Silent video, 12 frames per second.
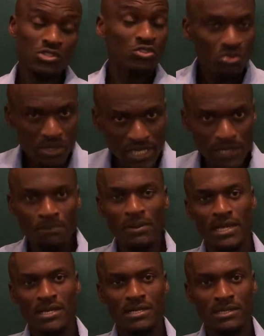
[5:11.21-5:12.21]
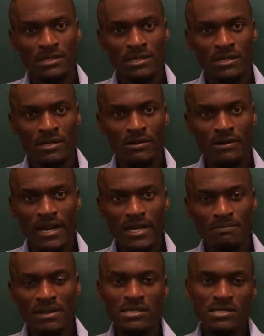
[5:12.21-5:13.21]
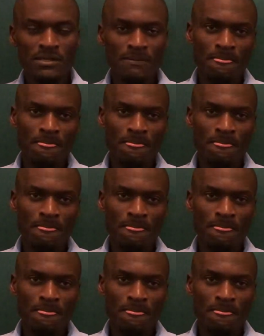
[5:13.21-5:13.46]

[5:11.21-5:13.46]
You'll get paid, right? But